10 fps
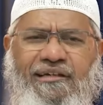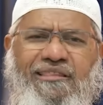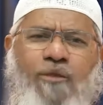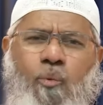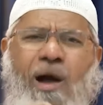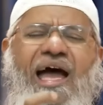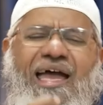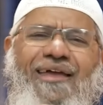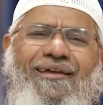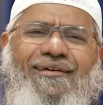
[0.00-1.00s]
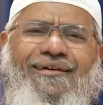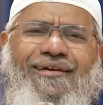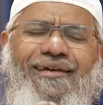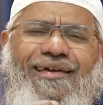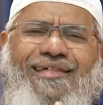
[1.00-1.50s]
The Y
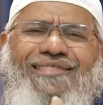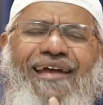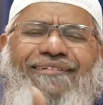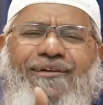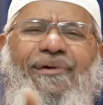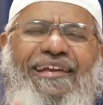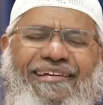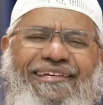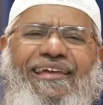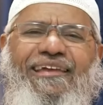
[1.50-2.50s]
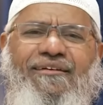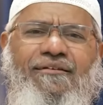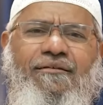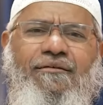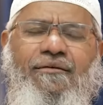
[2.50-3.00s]
is the extra money he's
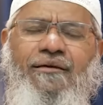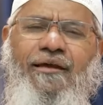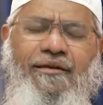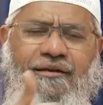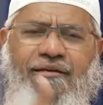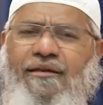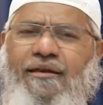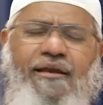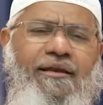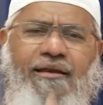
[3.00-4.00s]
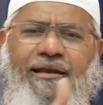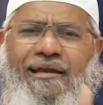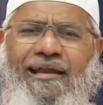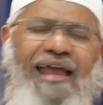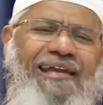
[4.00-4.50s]
taking,
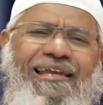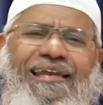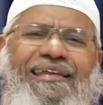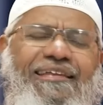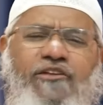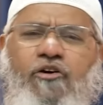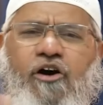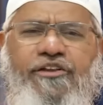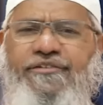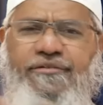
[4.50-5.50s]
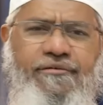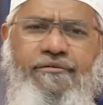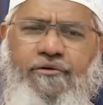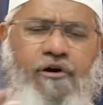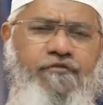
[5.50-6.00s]
and deleting the cost
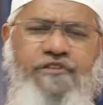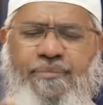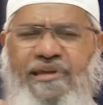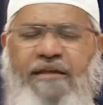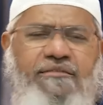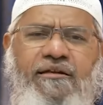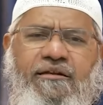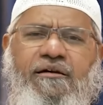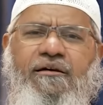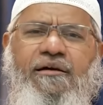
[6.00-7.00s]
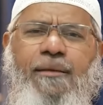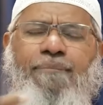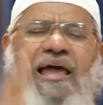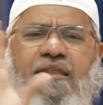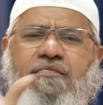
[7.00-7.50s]
of shipping, etc.,
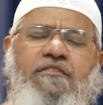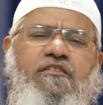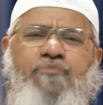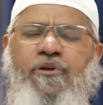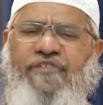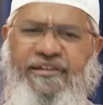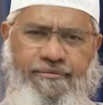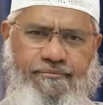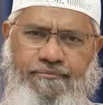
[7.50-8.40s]
balances his profit.